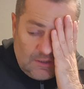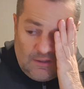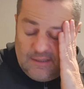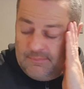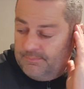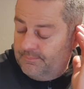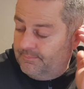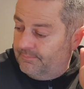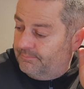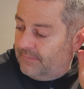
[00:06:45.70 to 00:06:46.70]
started
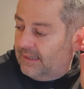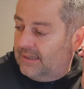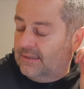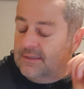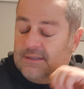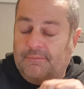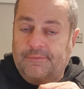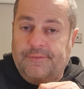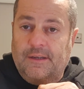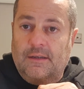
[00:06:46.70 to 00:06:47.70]
making
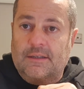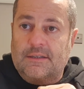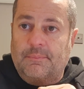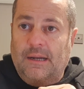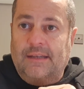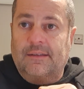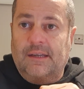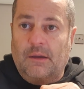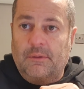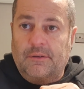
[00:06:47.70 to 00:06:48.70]
something, and it's a blender
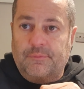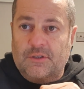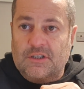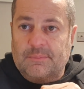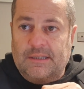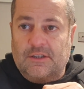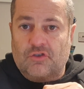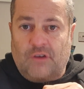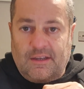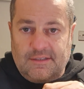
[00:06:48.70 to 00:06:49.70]
going off, which is a bit
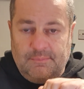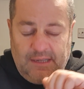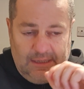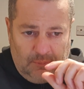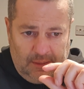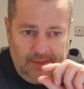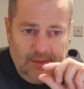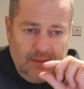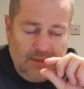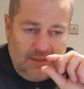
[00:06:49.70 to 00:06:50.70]
distracting. But anyway,
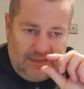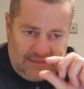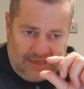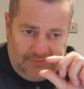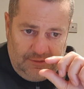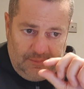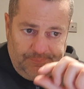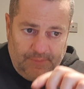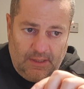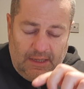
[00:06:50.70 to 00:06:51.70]
let's carry on.